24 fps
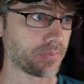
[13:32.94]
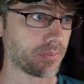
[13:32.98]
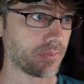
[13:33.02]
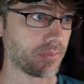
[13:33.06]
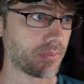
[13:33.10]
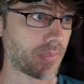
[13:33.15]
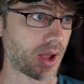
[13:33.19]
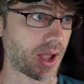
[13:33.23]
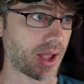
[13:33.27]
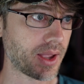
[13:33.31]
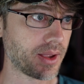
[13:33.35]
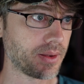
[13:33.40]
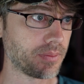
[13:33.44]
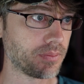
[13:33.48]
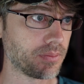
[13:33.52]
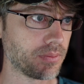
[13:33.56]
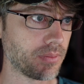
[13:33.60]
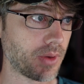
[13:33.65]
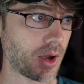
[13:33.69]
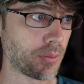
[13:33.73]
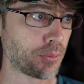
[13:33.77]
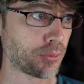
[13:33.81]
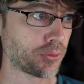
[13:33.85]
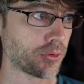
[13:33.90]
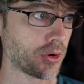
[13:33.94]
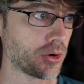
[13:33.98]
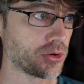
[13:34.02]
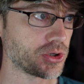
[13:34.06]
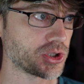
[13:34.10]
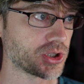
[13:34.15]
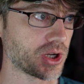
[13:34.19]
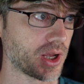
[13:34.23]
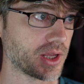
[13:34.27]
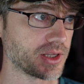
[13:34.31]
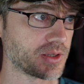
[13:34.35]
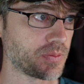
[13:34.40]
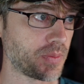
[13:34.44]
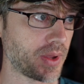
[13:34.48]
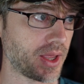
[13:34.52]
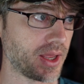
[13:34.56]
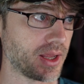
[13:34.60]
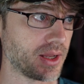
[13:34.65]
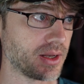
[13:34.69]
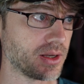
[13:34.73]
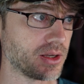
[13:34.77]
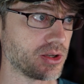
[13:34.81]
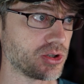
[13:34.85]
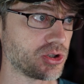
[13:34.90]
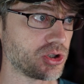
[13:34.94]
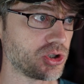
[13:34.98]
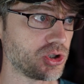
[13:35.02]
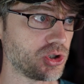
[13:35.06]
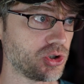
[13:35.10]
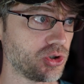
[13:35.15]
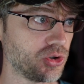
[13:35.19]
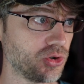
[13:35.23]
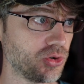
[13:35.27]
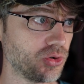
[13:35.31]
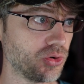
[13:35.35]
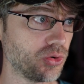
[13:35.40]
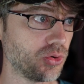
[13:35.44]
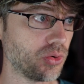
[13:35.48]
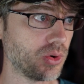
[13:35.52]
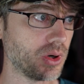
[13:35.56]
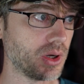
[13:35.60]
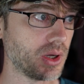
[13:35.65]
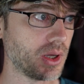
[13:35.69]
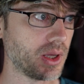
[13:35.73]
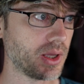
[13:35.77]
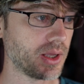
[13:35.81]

my approach has been to